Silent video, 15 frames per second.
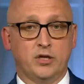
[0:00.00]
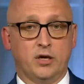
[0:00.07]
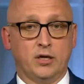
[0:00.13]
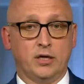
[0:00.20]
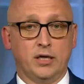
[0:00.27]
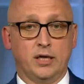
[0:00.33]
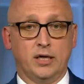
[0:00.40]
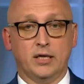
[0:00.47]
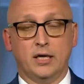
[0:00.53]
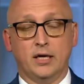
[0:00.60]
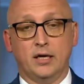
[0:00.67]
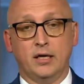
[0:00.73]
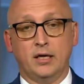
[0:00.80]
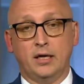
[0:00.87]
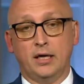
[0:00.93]
talking
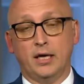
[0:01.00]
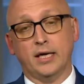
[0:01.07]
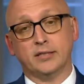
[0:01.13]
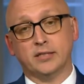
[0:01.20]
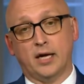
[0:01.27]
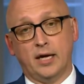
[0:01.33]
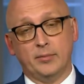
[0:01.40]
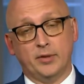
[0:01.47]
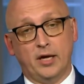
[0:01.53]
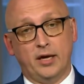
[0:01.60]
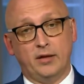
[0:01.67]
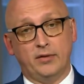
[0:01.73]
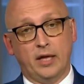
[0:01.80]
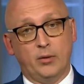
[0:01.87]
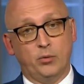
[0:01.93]
a
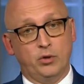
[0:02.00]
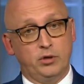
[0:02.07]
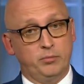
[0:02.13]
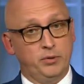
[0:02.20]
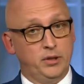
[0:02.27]
timeline that would